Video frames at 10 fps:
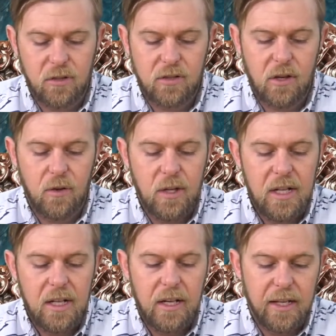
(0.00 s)
So
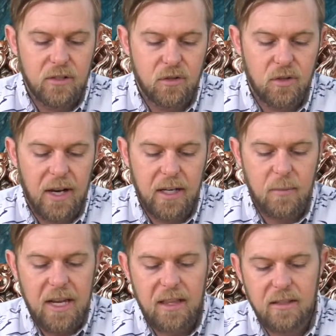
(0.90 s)
as you're trying to
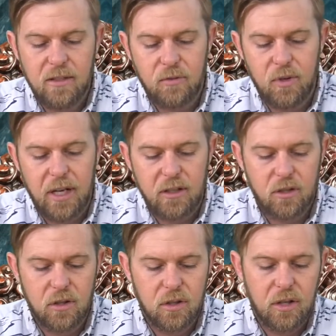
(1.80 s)
make this, if you're not
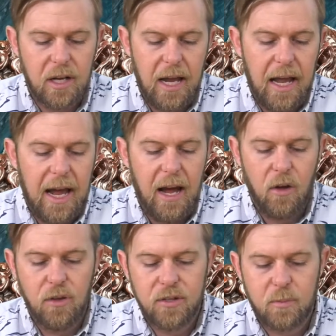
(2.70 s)
sure how
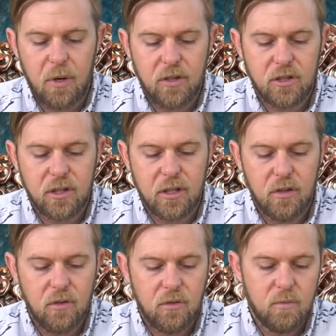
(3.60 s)
this part should
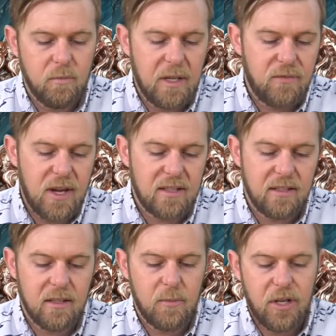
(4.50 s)
go, make faces
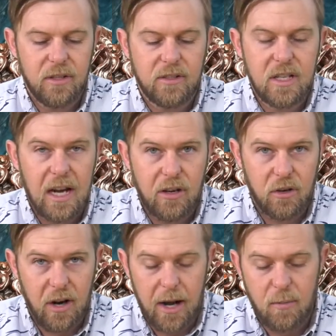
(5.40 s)
in the mirror and see how
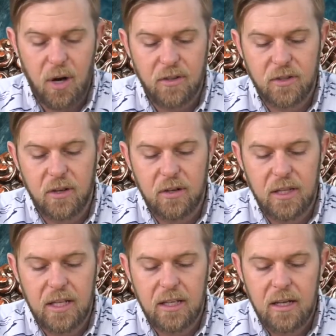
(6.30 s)
your eyebrows go, and
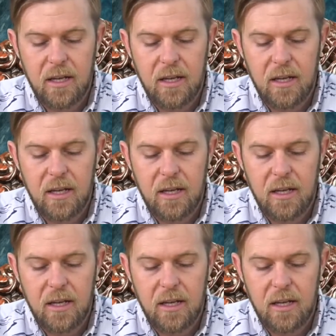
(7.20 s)
then